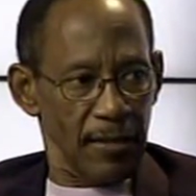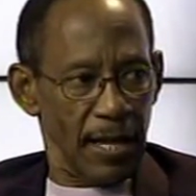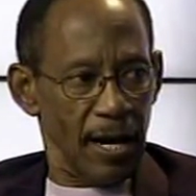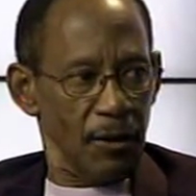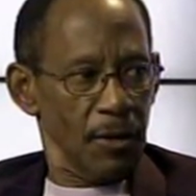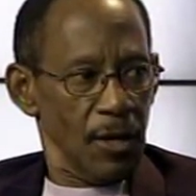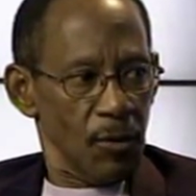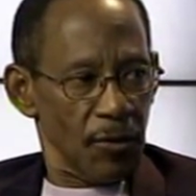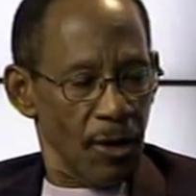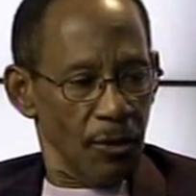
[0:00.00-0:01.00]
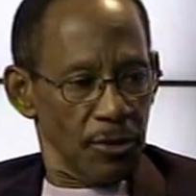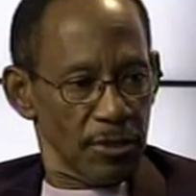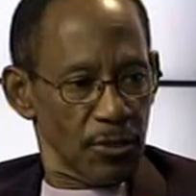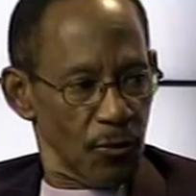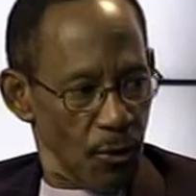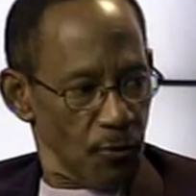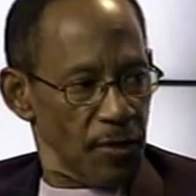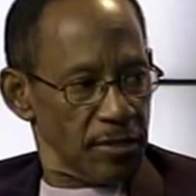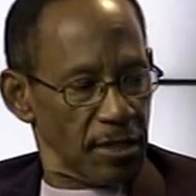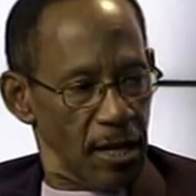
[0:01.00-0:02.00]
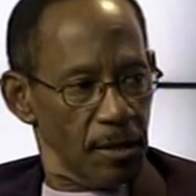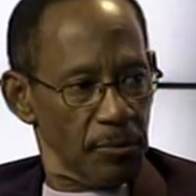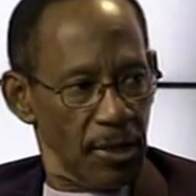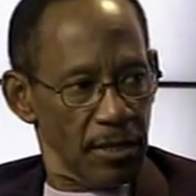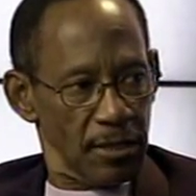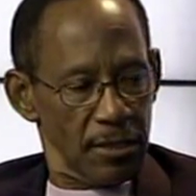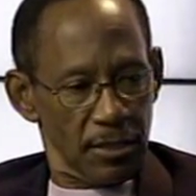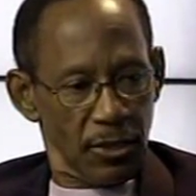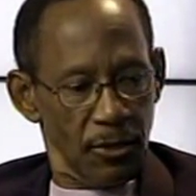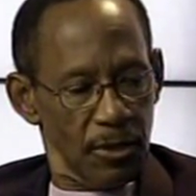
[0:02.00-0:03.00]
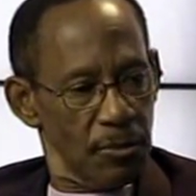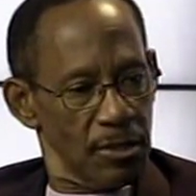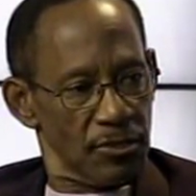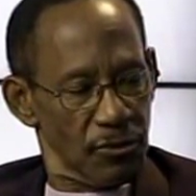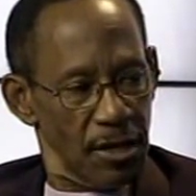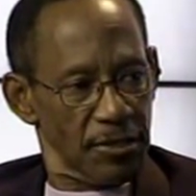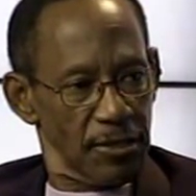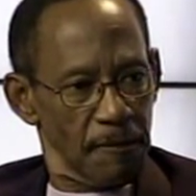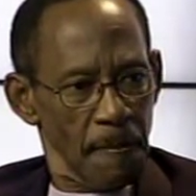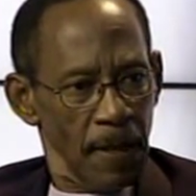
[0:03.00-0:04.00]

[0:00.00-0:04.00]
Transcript: Now, with all this growth that's taking place under this current administration,